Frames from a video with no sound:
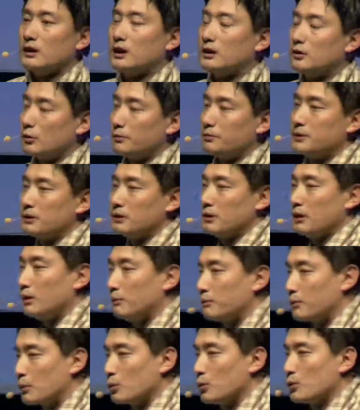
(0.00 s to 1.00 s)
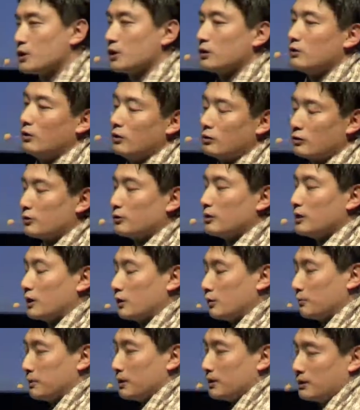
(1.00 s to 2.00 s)
adopted the approach, and also
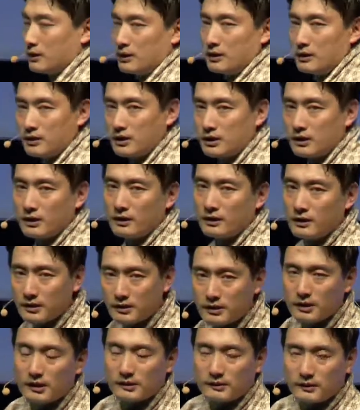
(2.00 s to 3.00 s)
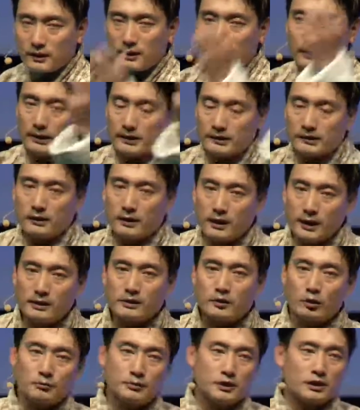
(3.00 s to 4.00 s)
adopted GNH as our
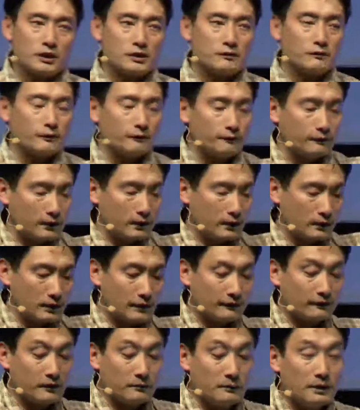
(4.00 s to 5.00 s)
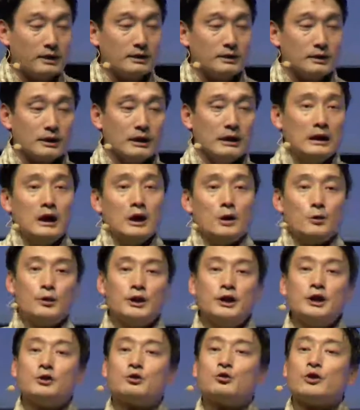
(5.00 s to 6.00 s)
end objective of development. We
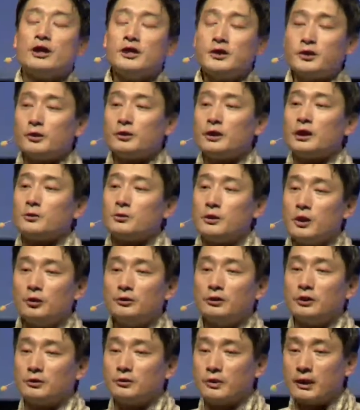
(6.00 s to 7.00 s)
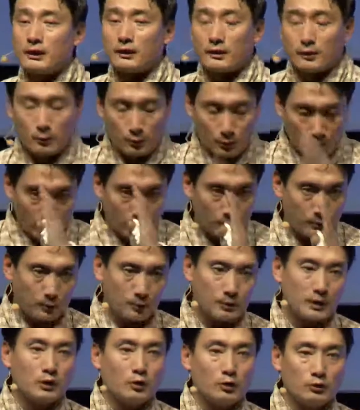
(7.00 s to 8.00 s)
need to ensure that we are on the track.
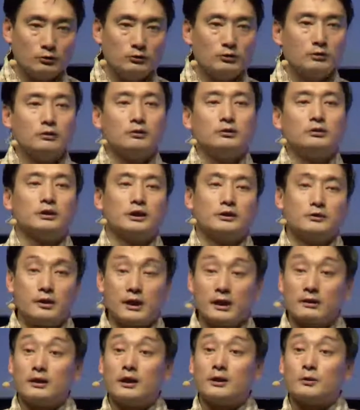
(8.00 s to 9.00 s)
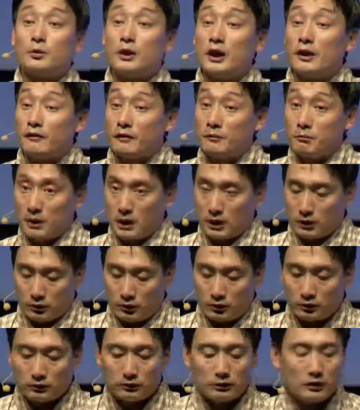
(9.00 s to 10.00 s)
We are on the track that we have embarked
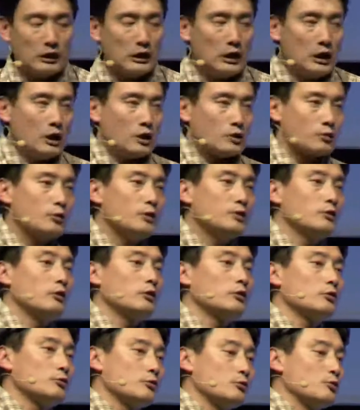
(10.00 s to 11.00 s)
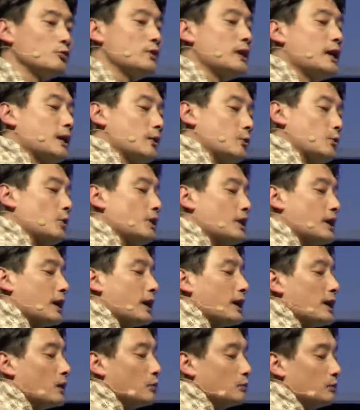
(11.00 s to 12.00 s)
on. So, in order to do that, we
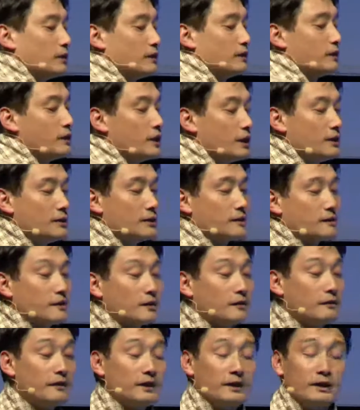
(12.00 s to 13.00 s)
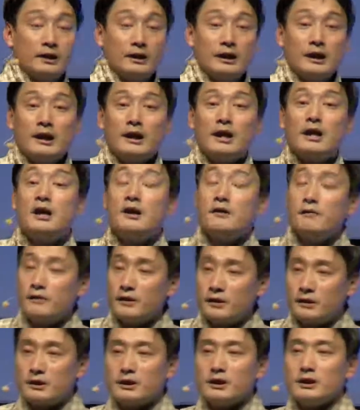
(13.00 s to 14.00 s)
carry out this GNH survey
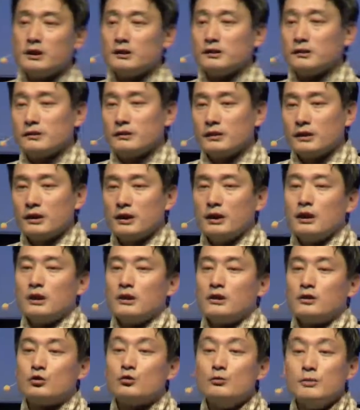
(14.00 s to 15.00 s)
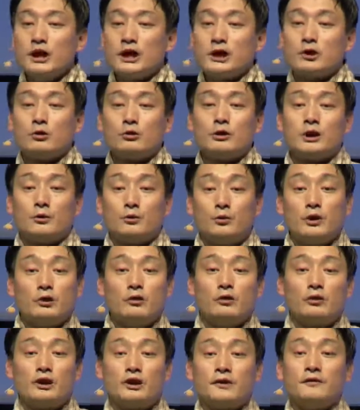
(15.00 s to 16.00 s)
every 3 years to make sure that we are
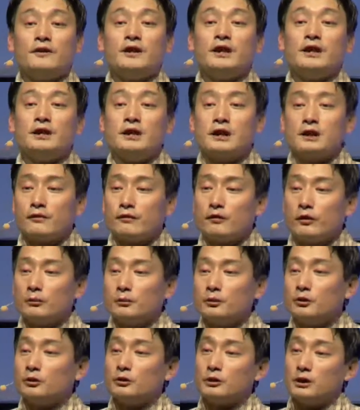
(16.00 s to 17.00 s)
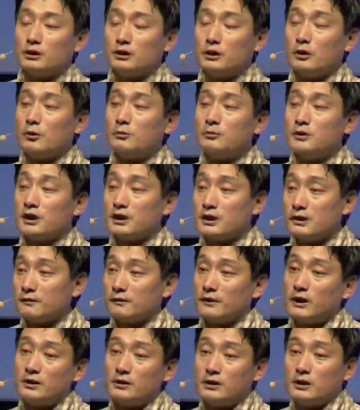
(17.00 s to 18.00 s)
not deviating from, you know, the
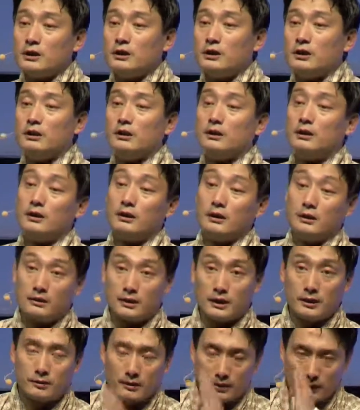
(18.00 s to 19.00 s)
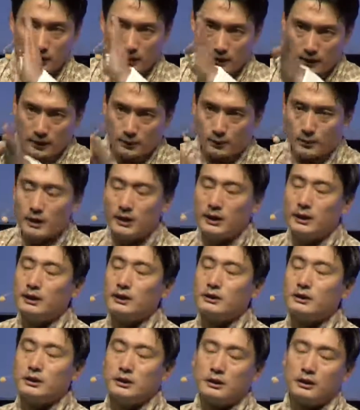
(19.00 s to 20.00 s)
objective that that we are
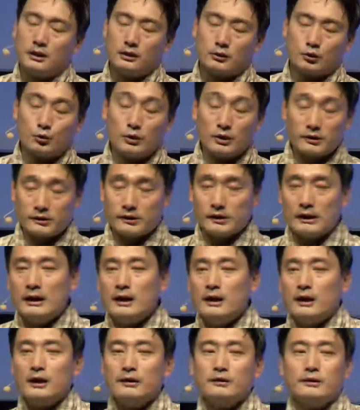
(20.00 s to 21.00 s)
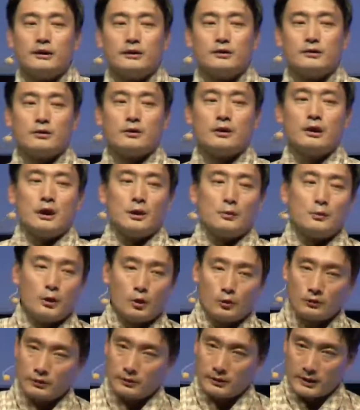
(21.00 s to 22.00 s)
headed towards, and that we
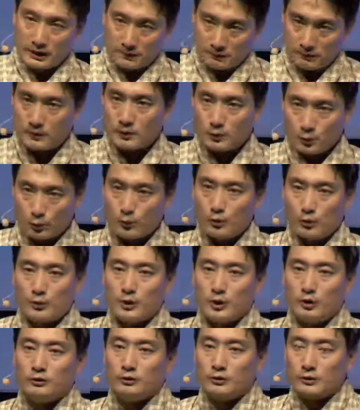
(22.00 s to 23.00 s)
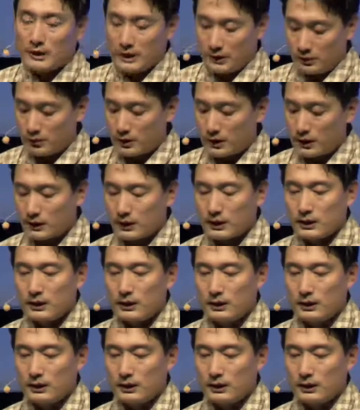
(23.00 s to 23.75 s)
are on the right track.